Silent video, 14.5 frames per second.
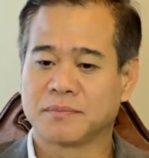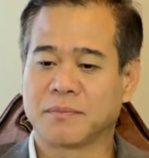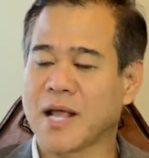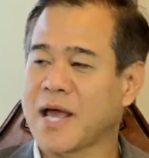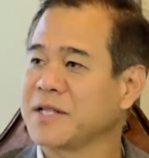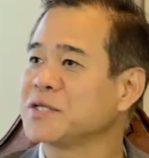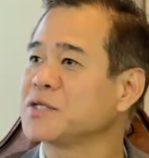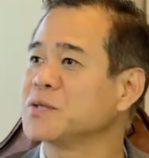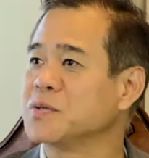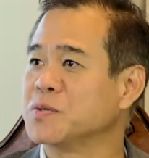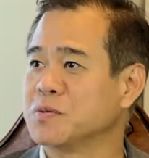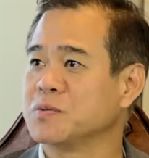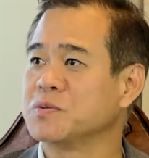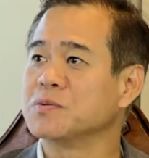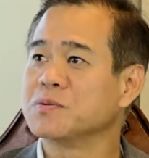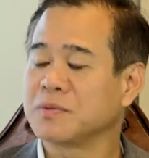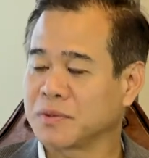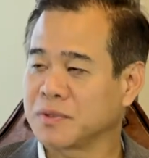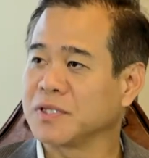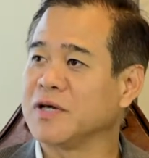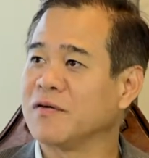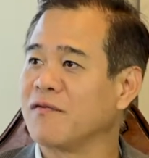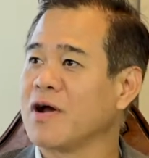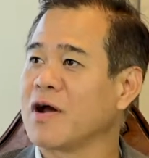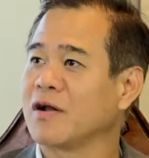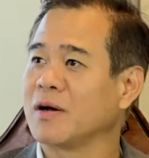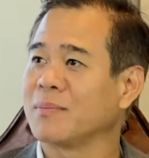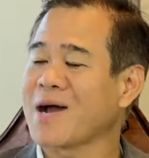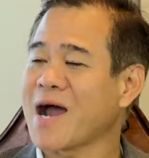plan to
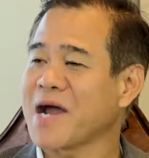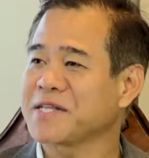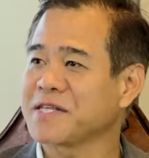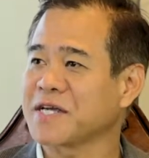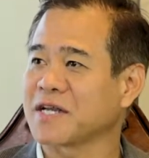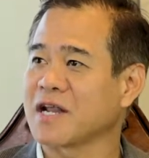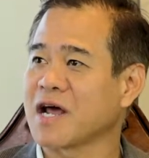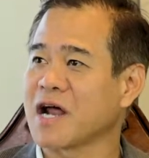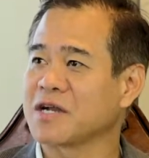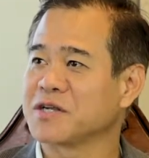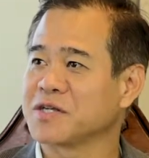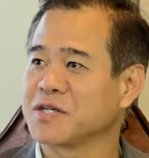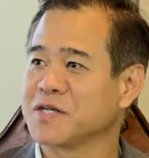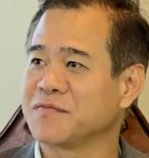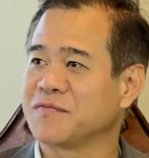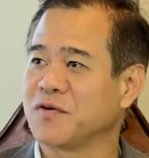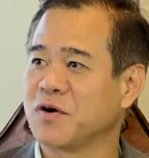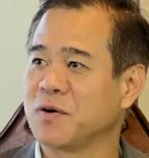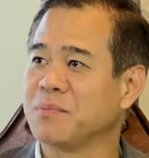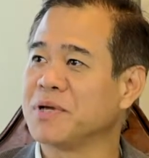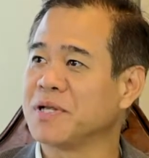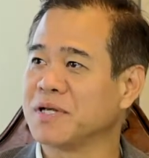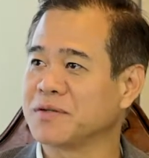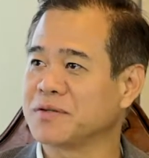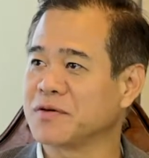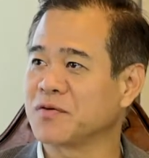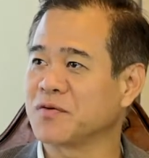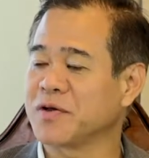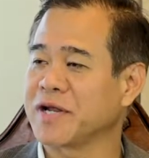develop high technology for
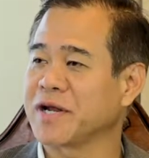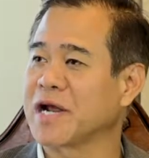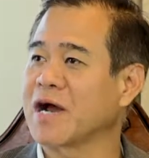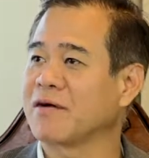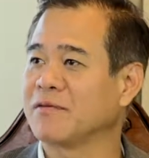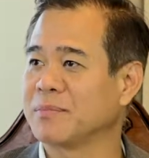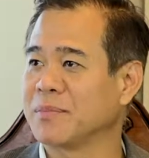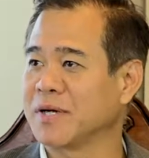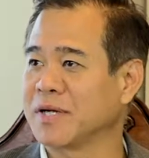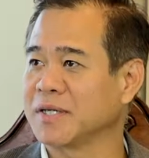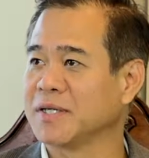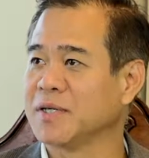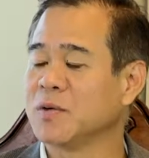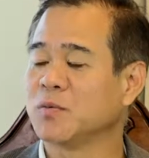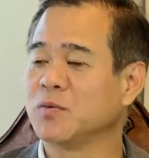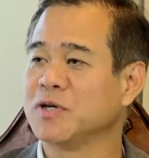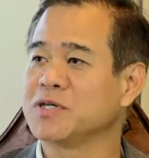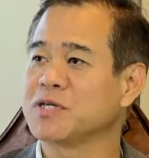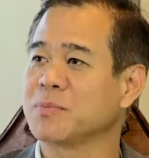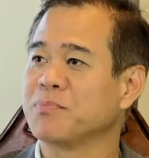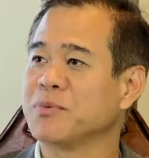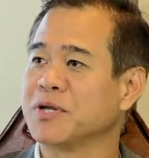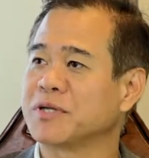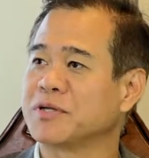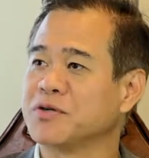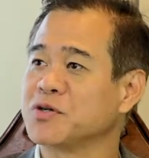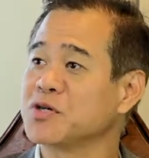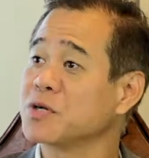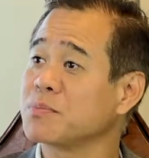military and government. We submit
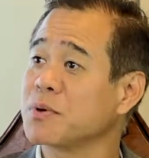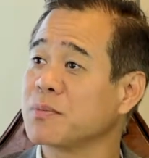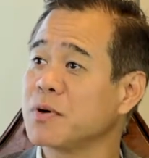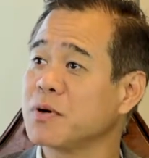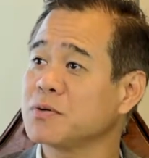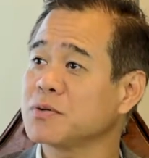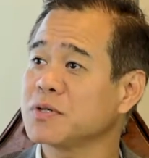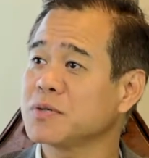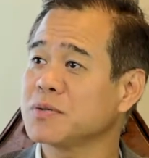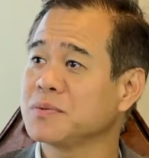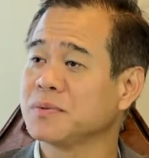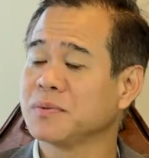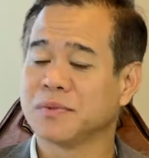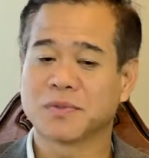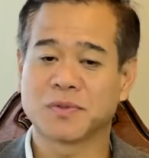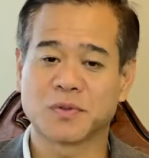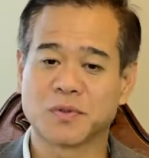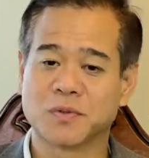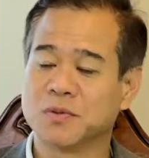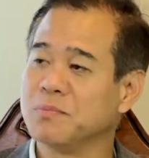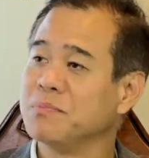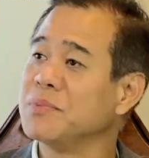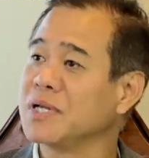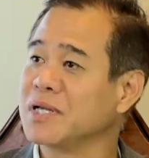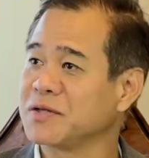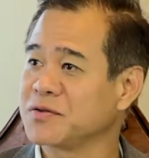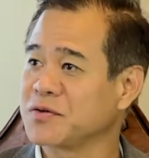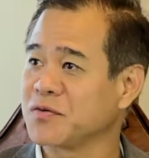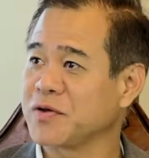research proposal to
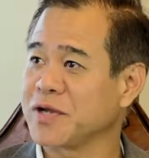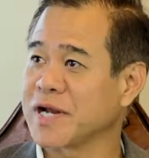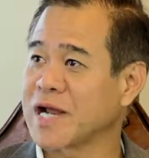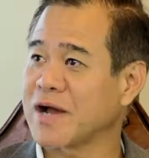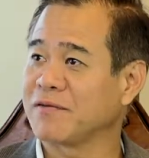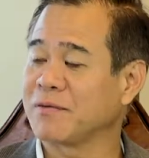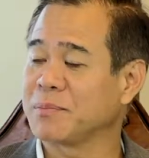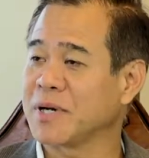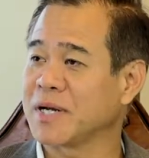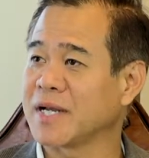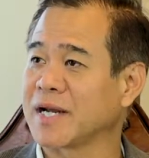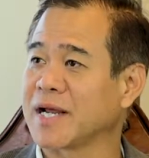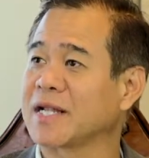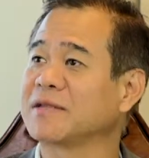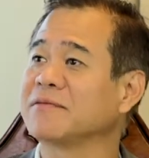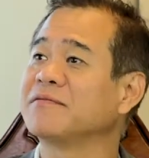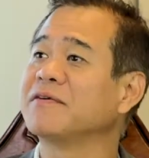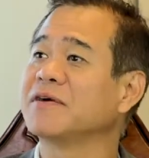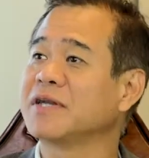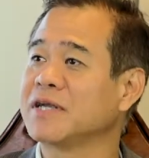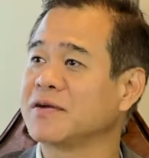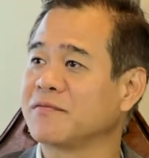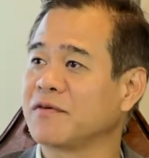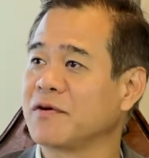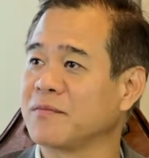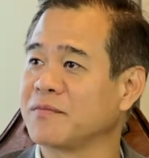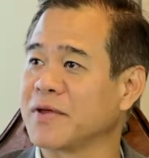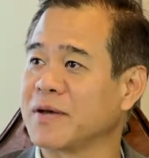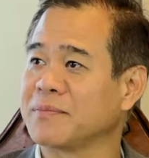military and government and get the funding
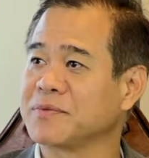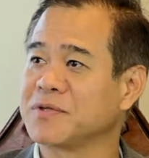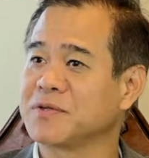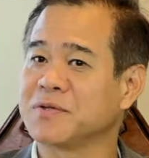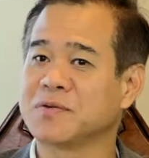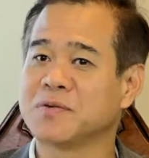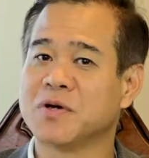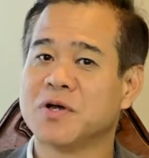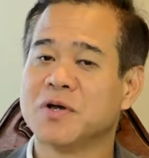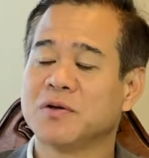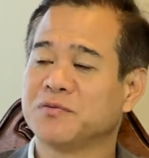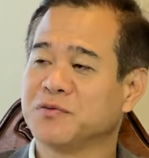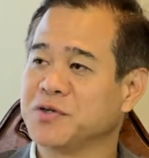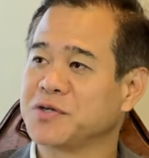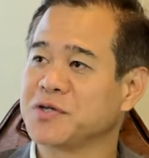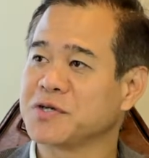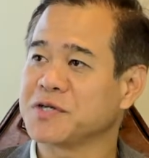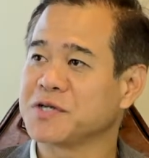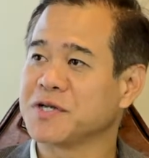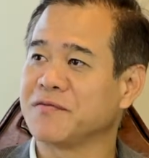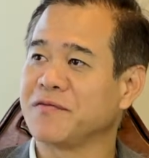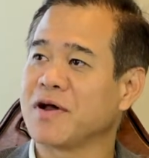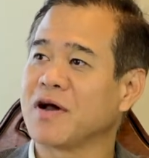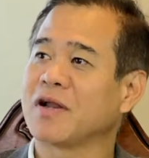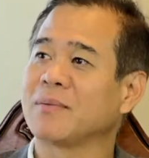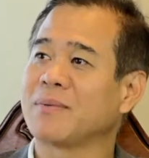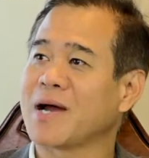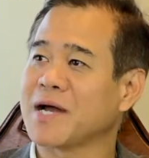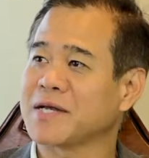from them to research and
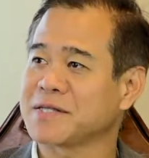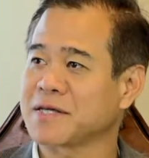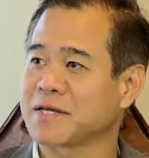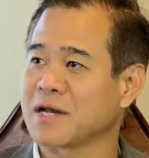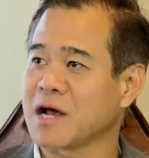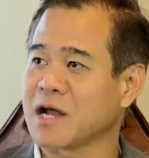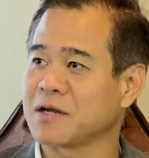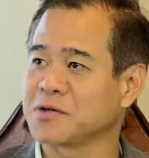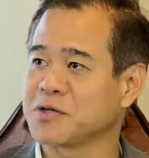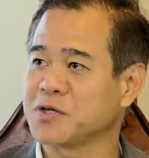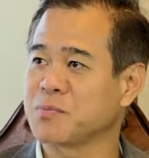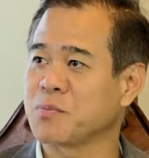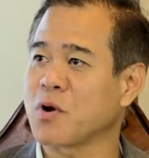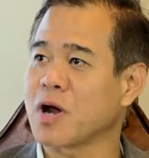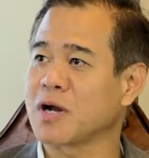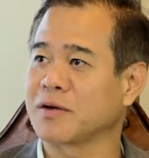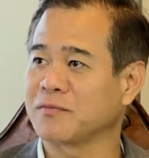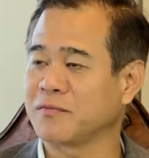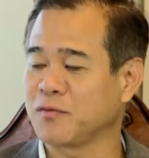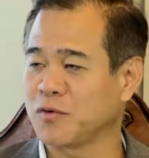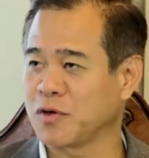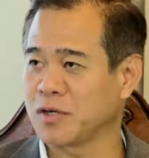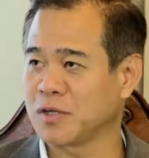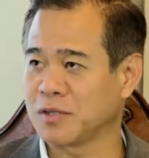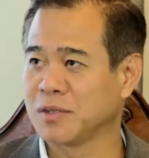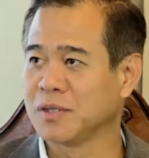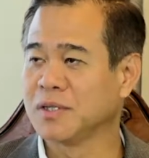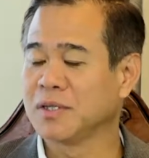develop high technology product for